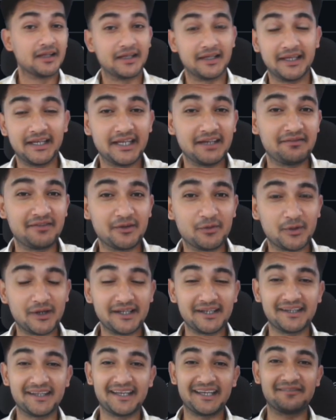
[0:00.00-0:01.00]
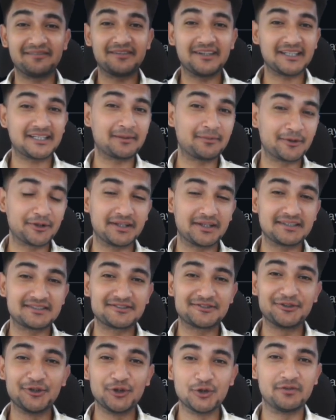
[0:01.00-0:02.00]
Hey everyone, and welcome to this
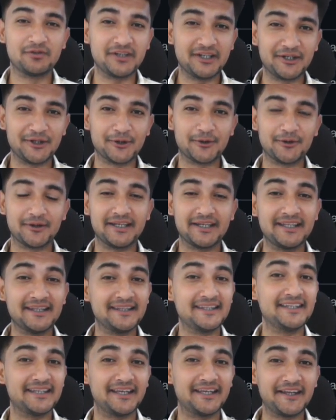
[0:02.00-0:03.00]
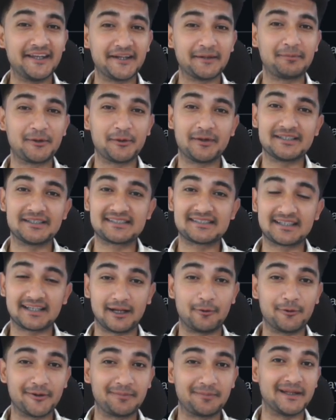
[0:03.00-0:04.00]
new video in the A W S
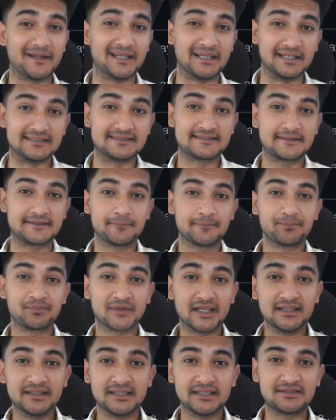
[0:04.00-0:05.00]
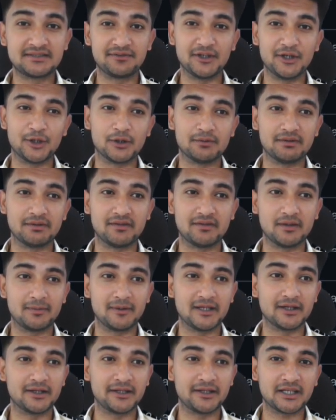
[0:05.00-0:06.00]
Cloud playlist. In this video, we will be
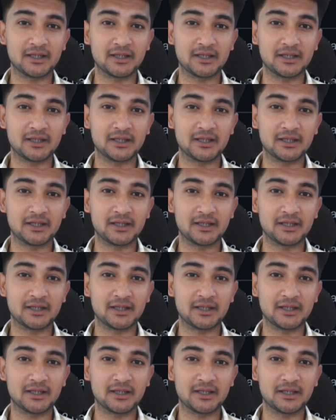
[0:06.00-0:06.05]
learning